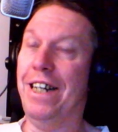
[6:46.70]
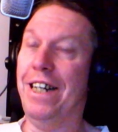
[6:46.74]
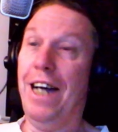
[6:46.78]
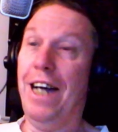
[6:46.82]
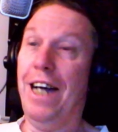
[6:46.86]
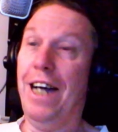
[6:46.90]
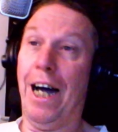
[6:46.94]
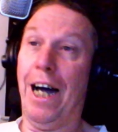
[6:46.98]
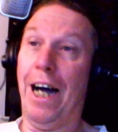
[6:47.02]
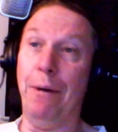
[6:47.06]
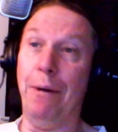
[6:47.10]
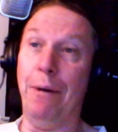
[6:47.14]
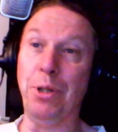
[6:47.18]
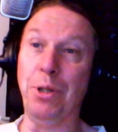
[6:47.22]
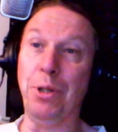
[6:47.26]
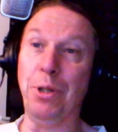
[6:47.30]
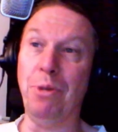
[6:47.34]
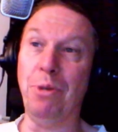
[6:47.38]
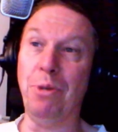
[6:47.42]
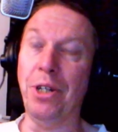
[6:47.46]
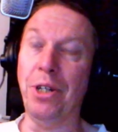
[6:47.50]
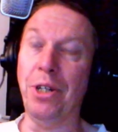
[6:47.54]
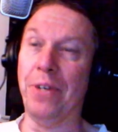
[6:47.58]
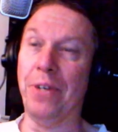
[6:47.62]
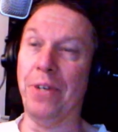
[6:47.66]
I was
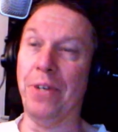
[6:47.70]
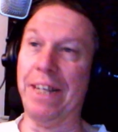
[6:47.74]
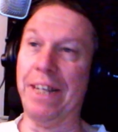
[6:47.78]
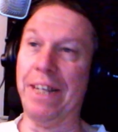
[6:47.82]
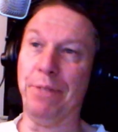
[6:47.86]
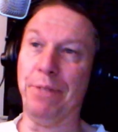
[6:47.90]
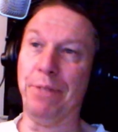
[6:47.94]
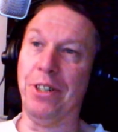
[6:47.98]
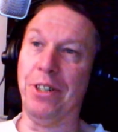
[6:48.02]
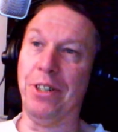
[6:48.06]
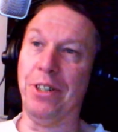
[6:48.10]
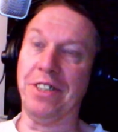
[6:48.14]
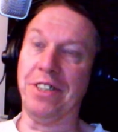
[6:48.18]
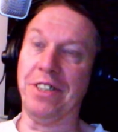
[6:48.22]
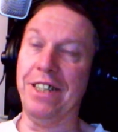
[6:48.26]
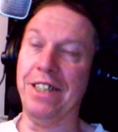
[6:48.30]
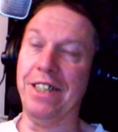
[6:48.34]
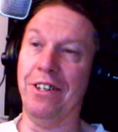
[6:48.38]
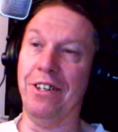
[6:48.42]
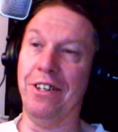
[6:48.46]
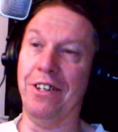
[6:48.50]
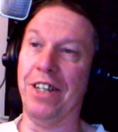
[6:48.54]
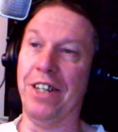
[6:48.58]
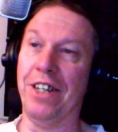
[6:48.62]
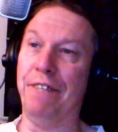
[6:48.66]
wondering, because in the
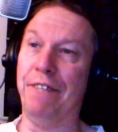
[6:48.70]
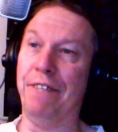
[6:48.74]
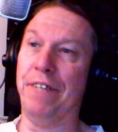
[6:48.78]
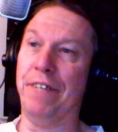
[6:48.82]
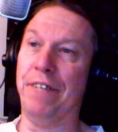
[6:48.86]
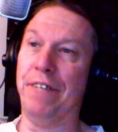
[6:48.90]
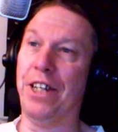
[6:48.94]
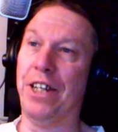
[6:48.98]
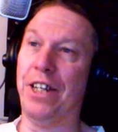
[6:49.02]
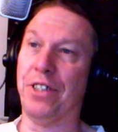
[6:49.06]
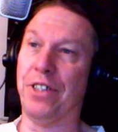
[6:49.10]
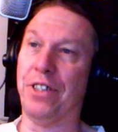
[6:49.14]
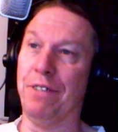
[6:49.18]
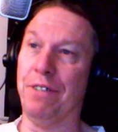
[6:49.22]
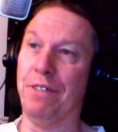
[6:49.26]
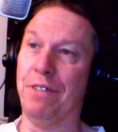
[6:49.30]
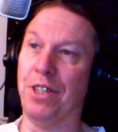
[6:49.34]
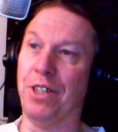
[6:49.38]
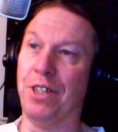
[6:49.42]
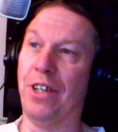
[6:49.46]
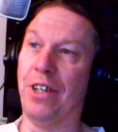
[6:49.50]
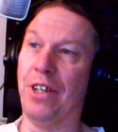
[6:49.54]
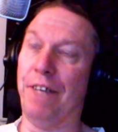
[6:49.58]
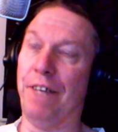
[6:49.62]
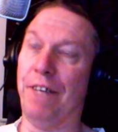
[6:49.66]
earlier videos I was
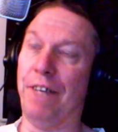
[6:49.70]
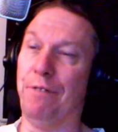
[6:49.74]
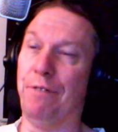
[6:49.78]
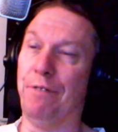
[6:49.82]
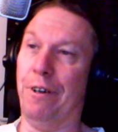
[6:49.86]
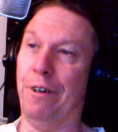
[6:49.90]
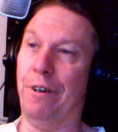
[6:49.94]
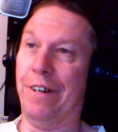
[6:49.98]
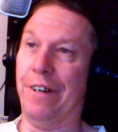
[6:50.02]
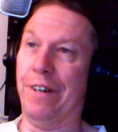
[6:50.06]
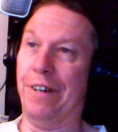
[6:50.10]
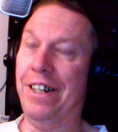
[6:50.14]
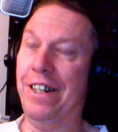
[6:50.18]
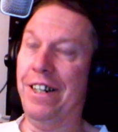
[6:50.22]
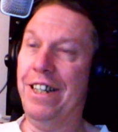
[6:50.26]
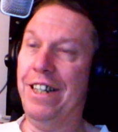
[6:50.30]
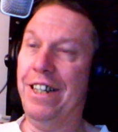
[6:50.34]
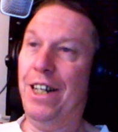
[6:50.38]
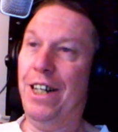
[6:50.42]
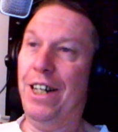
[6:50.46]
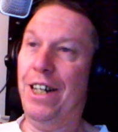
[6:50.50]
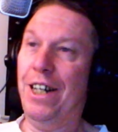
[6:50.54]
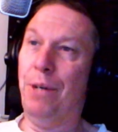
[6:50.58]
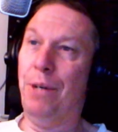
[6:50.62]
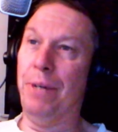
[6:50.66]
looking for
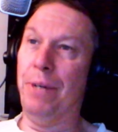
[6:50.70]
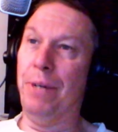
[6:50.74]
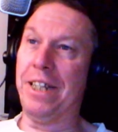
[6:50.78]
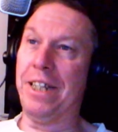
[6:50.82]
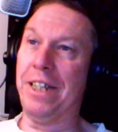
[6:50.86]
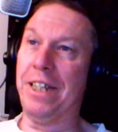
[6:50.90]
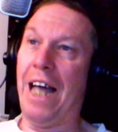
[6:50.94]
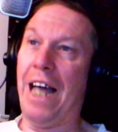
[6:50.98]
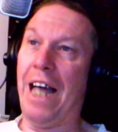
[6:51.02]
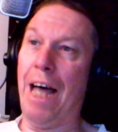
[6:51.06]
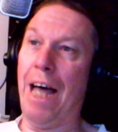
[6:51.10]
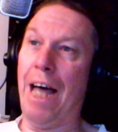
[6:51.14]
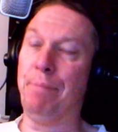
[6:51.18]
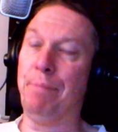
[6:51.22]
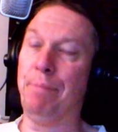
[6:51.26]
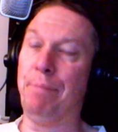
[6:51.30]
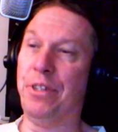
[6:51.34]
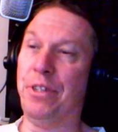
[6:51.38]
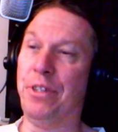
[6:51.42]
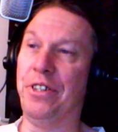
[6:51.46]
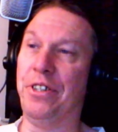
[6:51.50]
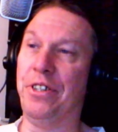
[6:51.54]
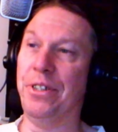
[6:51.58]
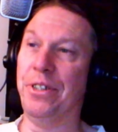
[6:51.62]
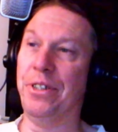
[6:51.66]
what happened
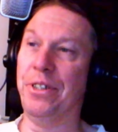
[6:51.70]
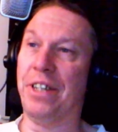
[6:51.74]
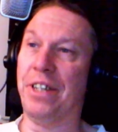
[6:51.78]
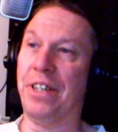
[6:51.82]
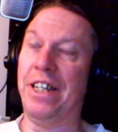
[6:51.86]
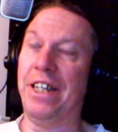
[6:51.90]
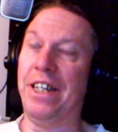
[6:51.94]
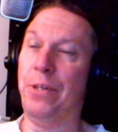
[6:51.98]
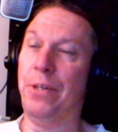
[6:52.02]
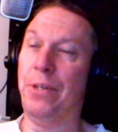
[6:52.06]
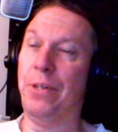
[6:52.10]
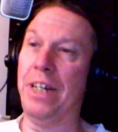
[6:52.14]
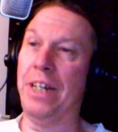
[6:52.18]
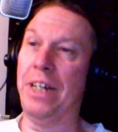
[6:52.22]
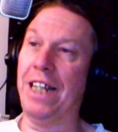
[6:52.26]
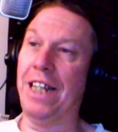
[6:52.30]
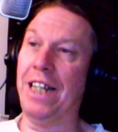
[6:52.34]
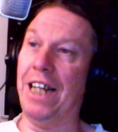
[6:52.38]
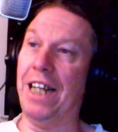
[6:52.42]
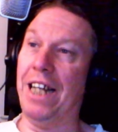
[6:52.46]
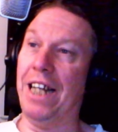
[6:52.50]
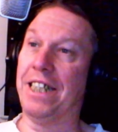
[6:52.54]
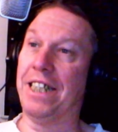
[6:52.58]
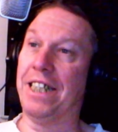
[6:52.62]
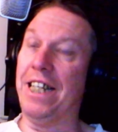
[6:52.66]
to the New
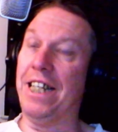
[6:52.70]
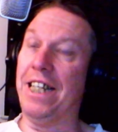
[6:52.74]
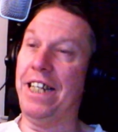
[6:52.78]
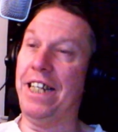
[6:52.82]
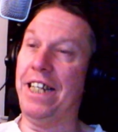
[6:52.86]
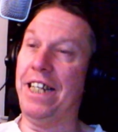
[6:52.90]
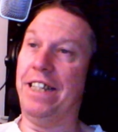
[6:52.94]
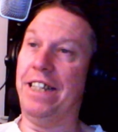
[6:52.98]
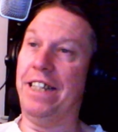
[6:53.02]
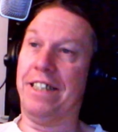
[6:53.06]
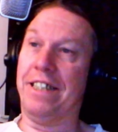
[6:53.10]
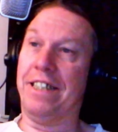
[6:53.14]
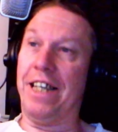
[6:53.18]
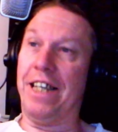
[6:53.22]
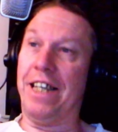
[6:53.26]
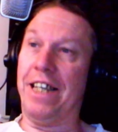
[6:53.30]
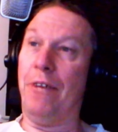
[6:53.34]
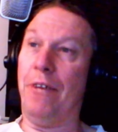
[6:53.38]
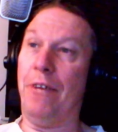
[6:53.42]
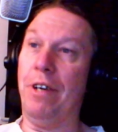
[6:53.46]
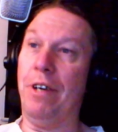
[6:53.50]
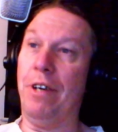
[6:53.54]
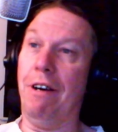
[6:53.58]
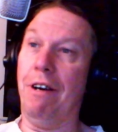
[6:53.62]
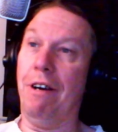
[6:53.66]
Netherlands. And there we
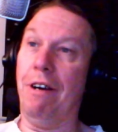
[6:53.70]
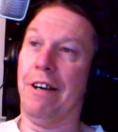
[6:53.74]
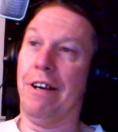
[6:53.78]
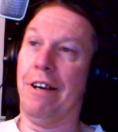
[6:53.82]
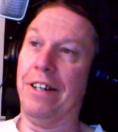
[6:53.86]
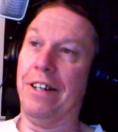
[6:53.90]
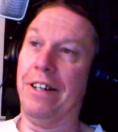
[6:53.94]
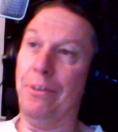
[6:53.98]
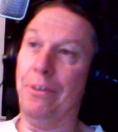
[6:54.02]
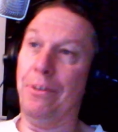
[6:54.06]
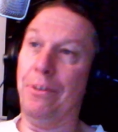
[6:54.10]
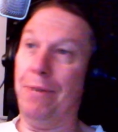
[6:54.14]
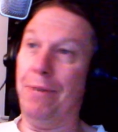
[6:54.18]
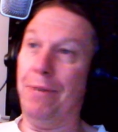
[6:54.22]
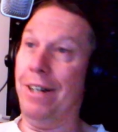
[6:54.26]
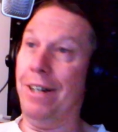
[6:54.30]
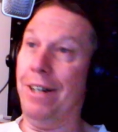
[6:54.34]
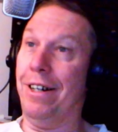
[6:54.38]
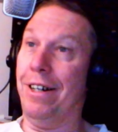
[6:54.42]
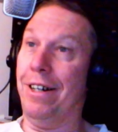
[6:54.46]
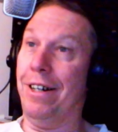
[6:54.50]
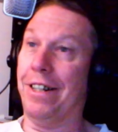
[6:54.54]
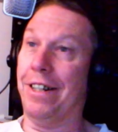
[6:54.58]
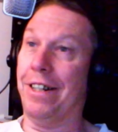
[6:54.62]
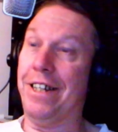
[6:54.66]
are. We
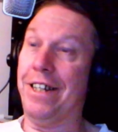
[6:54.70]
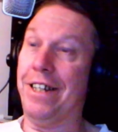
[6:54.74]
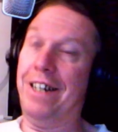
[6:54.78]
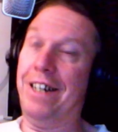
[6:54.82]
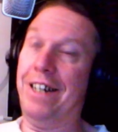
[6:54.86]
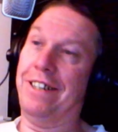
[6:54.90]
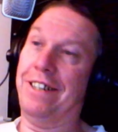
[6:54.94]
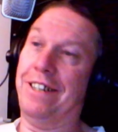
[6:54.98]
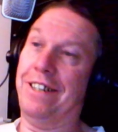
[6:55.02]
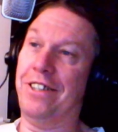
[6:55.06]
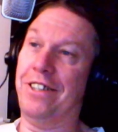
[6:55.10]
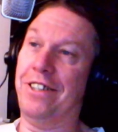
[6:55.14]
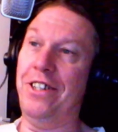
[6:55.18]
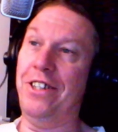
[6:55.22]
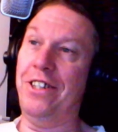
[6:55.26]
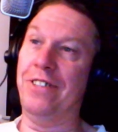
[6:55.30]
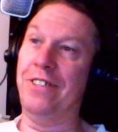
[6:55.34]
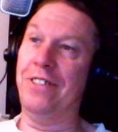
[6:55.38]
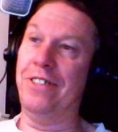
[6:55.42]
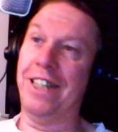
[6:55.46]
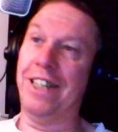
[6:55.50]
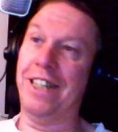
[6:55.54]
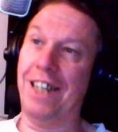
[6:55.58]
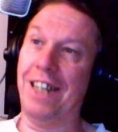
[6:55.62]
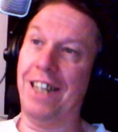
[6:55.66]
are there, the New
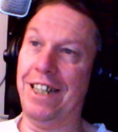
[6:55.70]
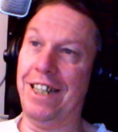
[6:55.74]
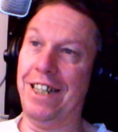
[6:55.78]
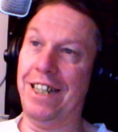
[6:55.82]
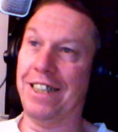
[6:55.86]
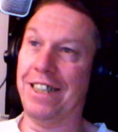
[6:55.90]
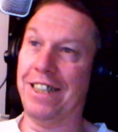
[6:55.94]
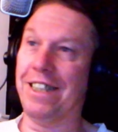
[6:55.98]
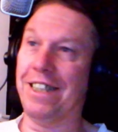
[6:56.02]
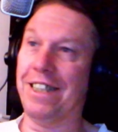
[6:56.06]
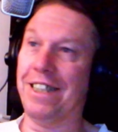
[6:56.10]
Netherlands.